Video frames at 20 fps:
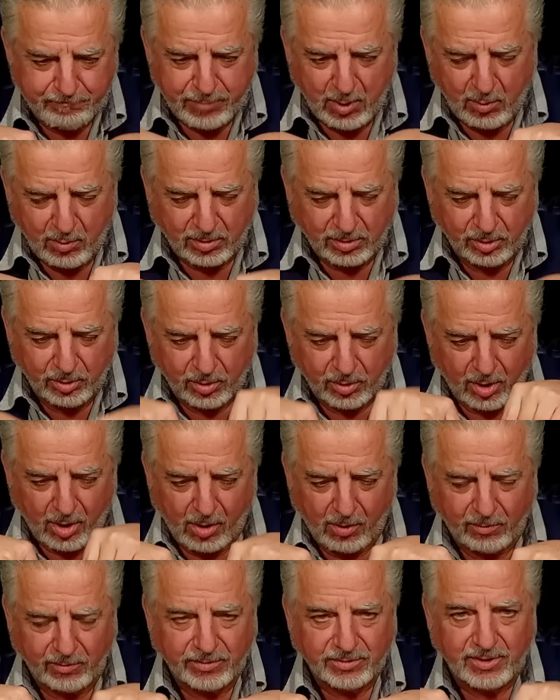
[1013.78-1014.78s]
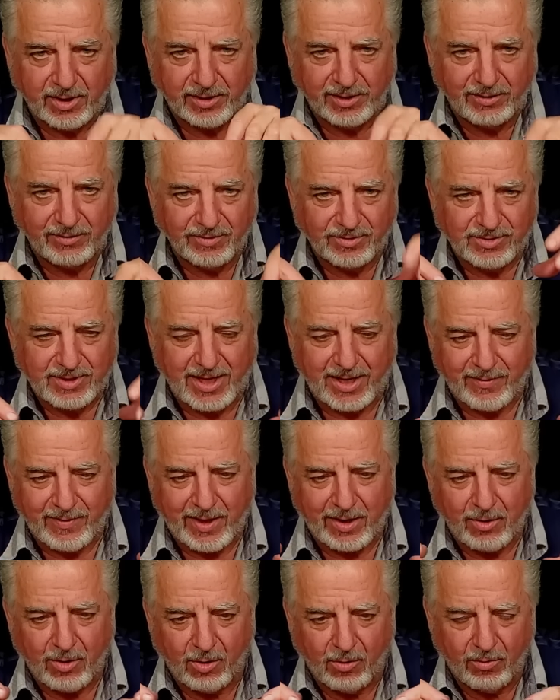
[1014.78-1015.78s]
Poke little holes on either side of
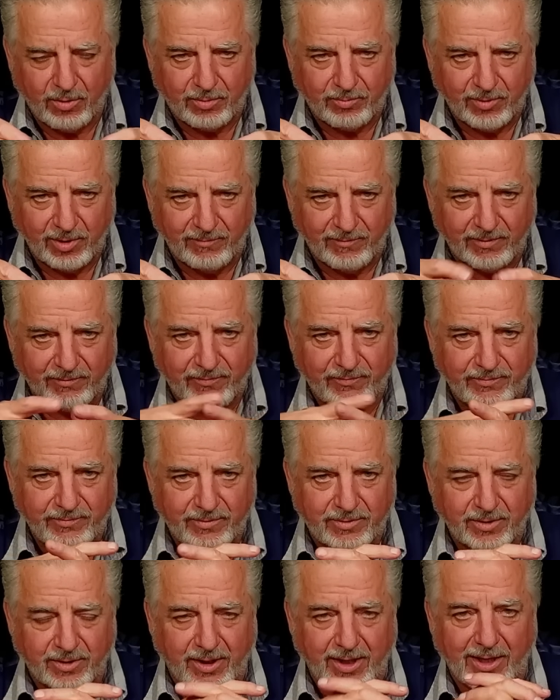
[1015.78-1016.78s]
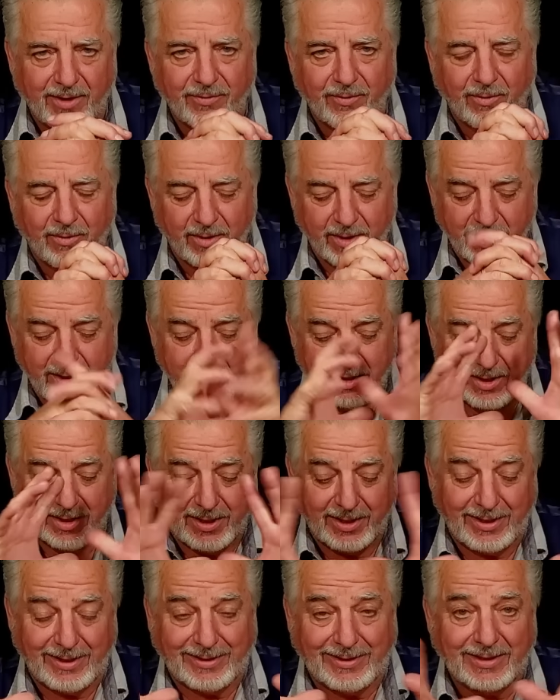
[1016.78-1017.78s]
that hole and move it together,
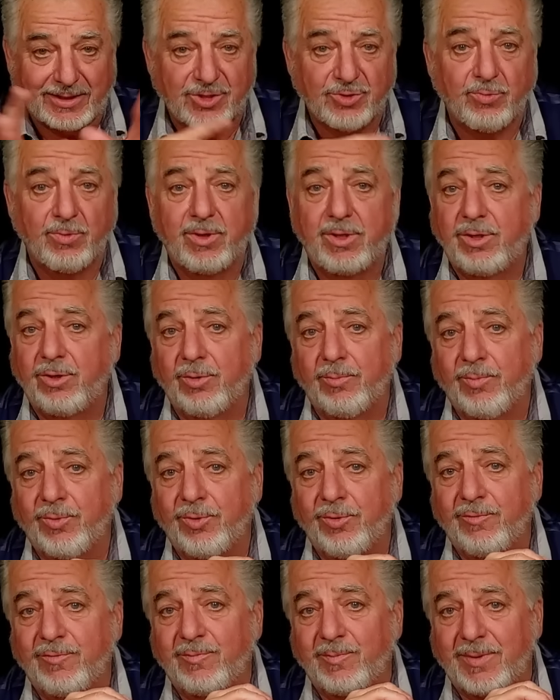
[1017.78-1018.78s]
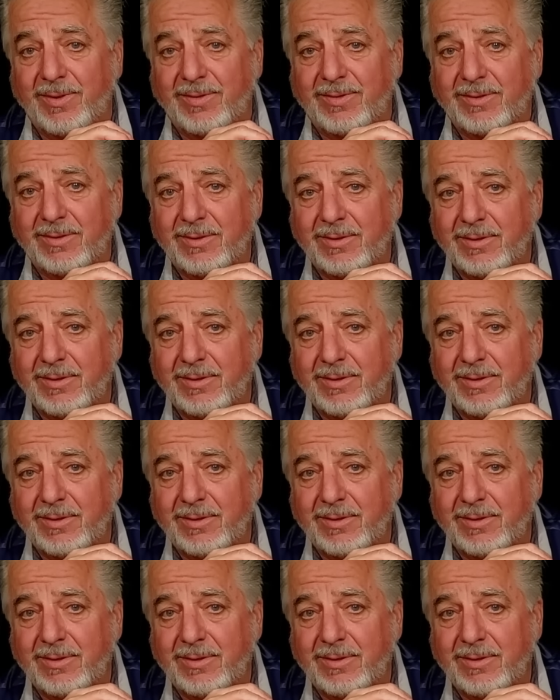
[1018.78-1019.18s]
and it gets rid of your movement.